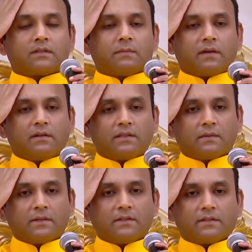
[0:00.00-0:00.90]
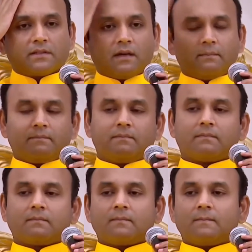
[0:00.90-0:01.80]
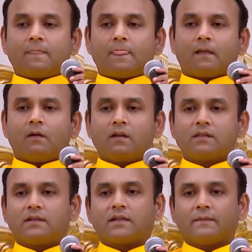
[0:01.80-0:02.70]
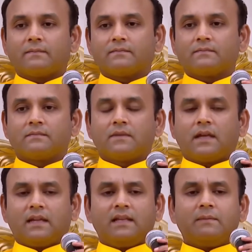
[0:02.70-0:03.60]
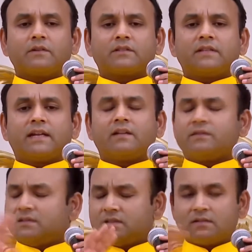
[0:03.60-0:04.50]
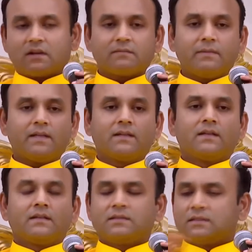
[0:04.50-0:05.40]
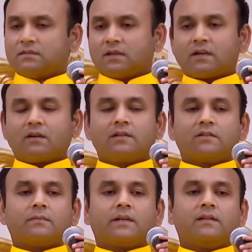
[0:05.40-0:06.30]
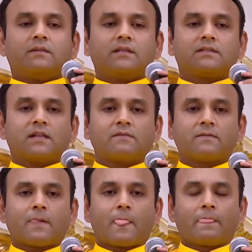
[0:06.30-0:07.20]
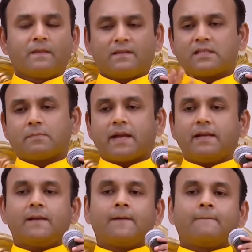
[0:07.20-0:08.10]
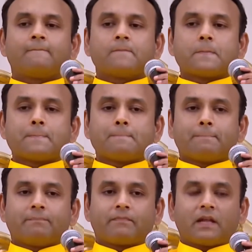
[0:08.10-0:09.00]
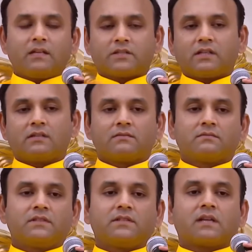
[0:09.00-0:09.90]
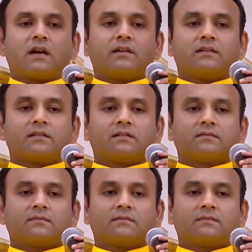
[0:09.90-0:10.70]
Smaranityam Anityatam. All the time. Any emotion negative, this is not me. This is not according to my divine self. This is mind. I shall discard it.